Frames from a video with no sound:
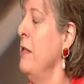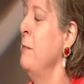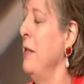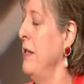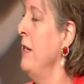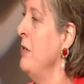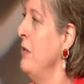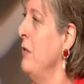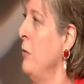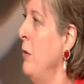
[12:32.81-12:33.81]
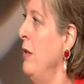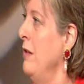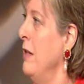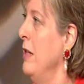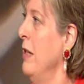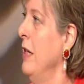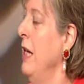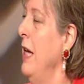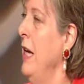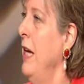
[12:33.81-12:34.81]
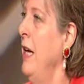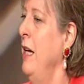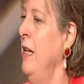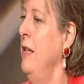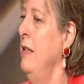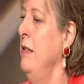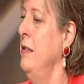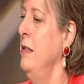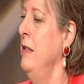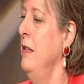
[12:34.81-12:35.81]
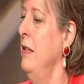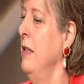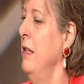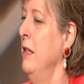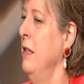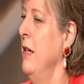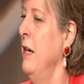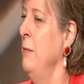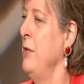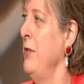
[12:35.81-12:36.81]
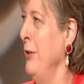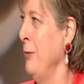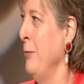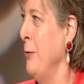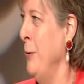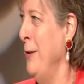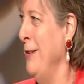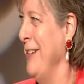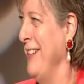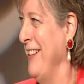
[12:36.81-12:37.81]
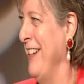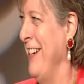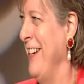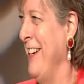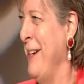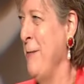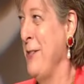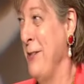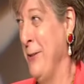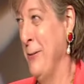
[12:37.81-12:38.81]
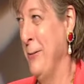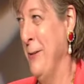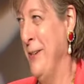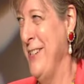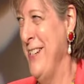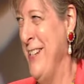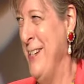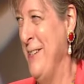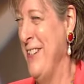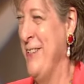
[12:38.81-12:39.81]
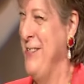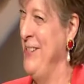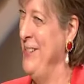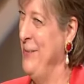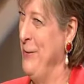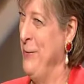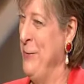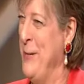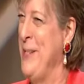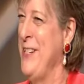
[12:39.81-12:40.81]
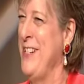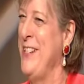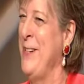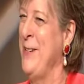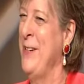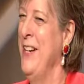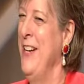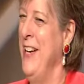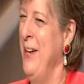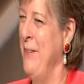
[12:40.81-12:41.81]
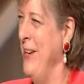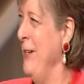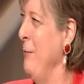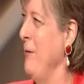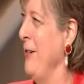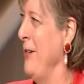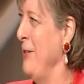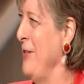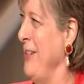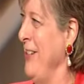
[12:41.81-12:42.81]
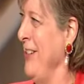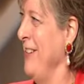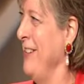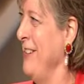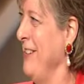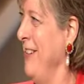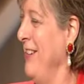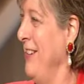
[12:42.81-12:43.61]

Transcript: expectations of quality, right. and I'm a stickler for quality, mm-hmm. and I'm a stickler yes, for on time, and I'm a stickler for budget. So, if any one of those things